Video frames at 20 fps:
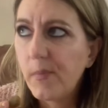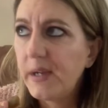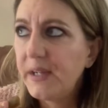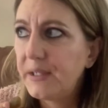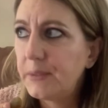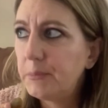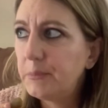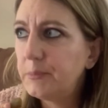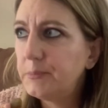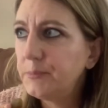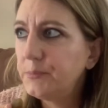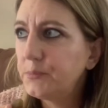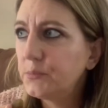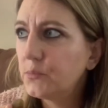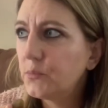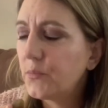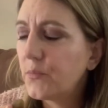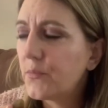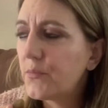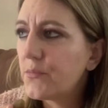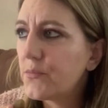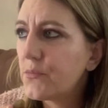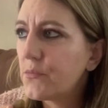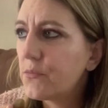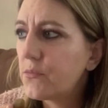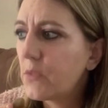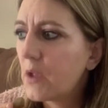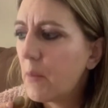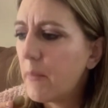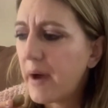and
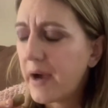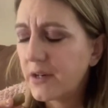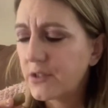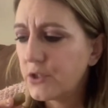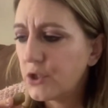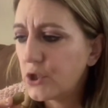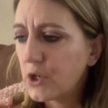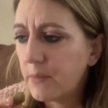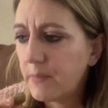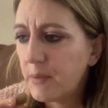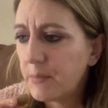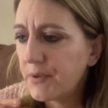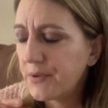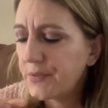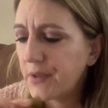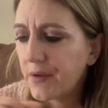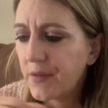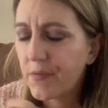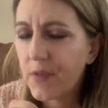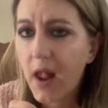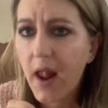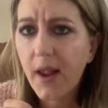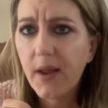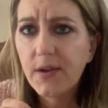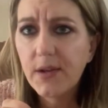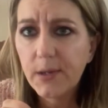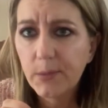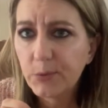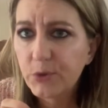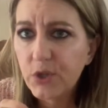BoxyCharm,
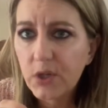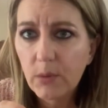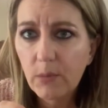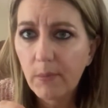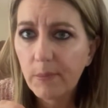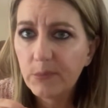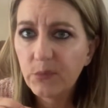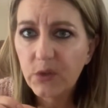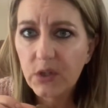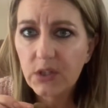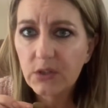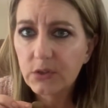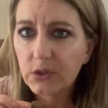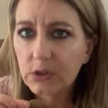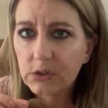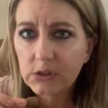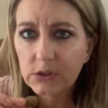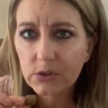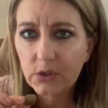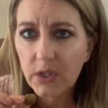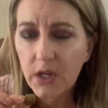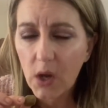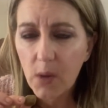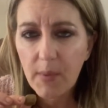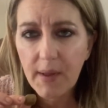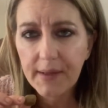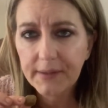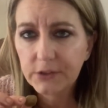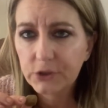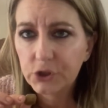and Ipsy. These little nail
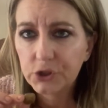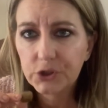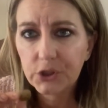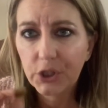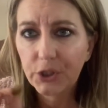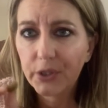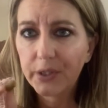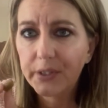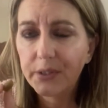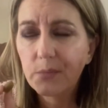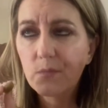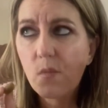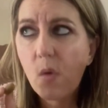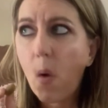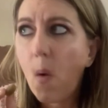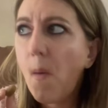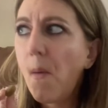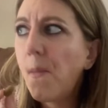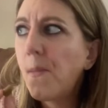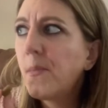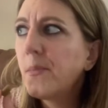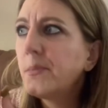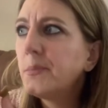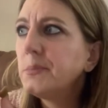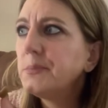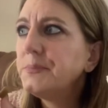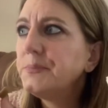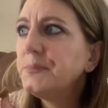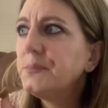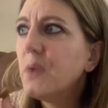polishes are in
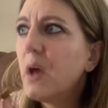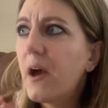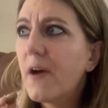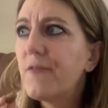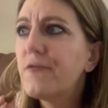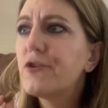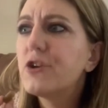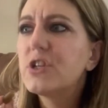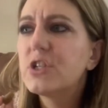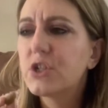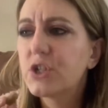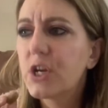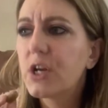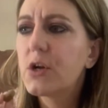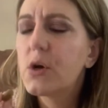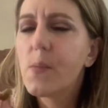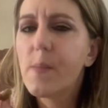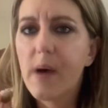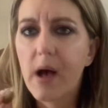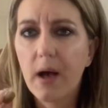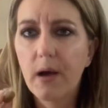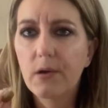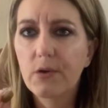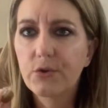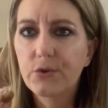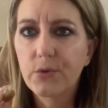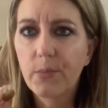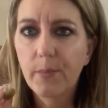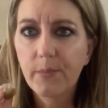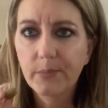every single
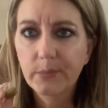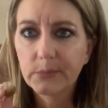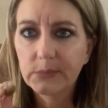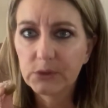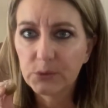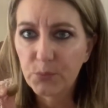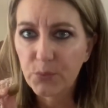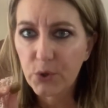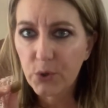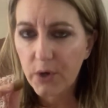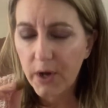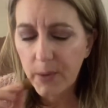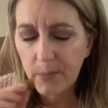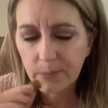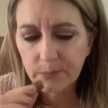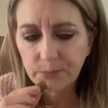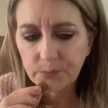box in beauty.